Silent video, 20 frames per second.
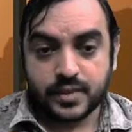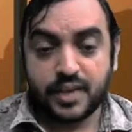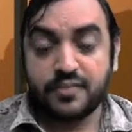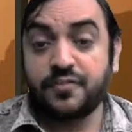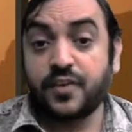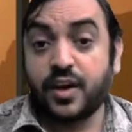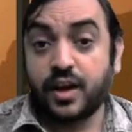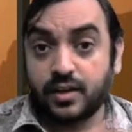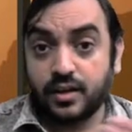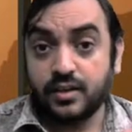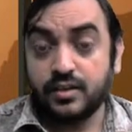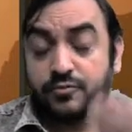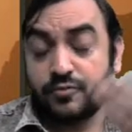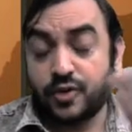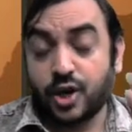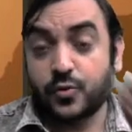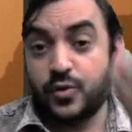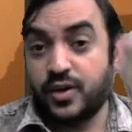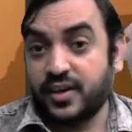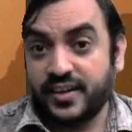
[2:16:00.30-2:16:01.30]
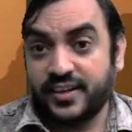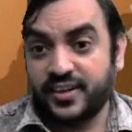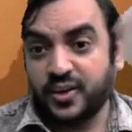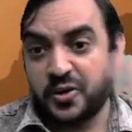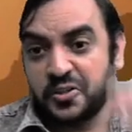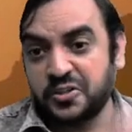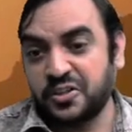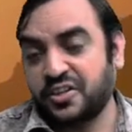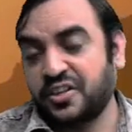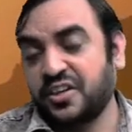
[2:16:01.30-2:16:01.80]
FR forward rate
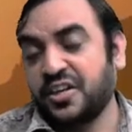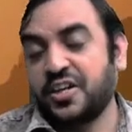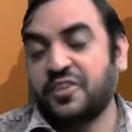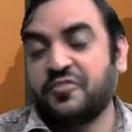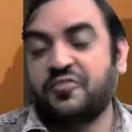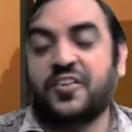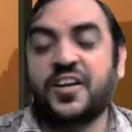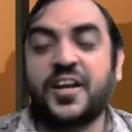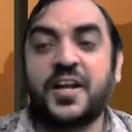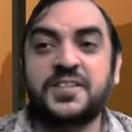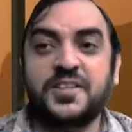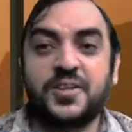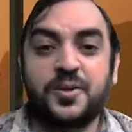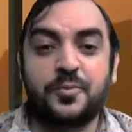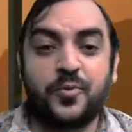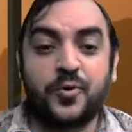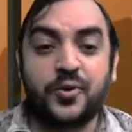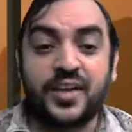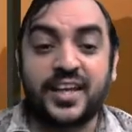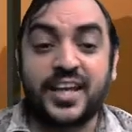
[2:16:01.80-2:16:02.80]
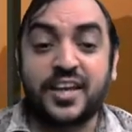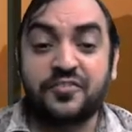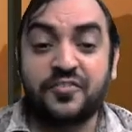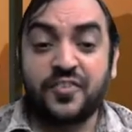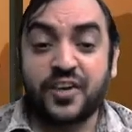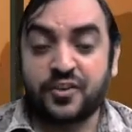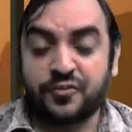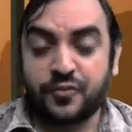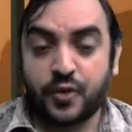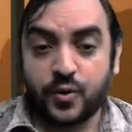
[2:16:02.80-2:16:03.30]
not your financial reporting
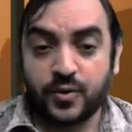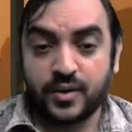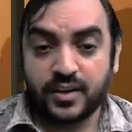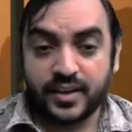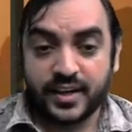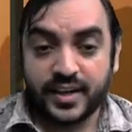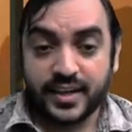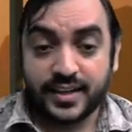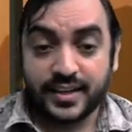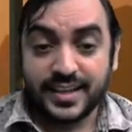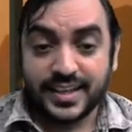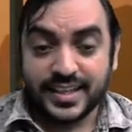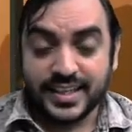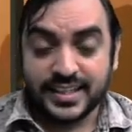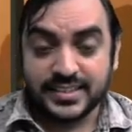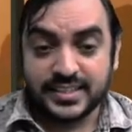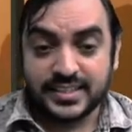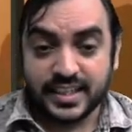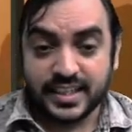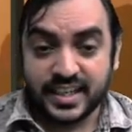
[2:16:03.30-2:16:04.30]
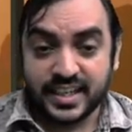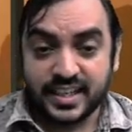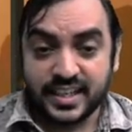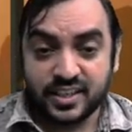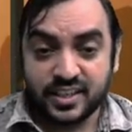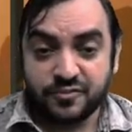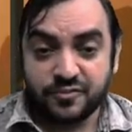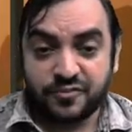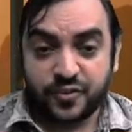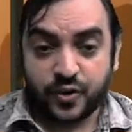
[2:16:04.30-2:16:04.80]
FR forward rate is the
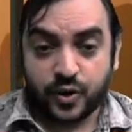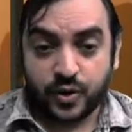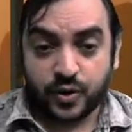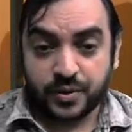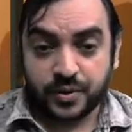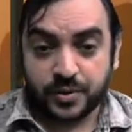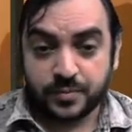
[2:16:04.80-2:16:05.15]
return for